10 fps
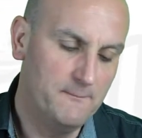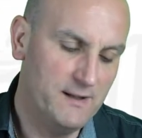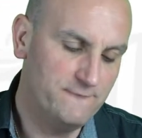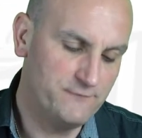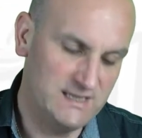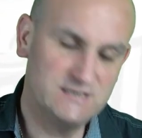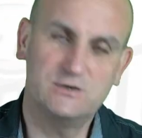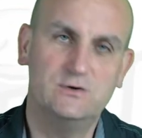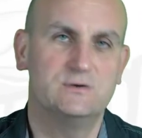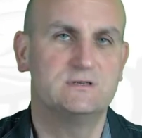But for this
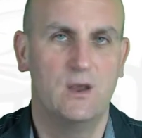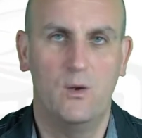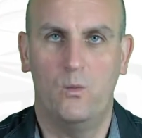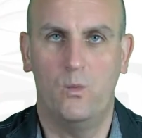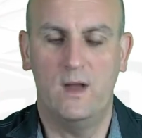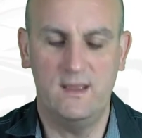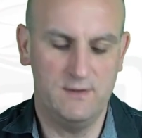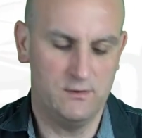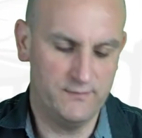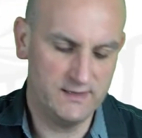course, way
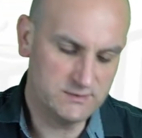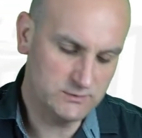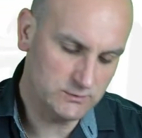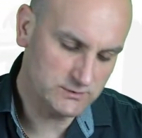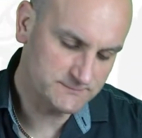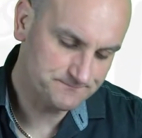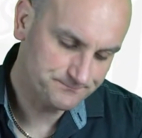beyond this course.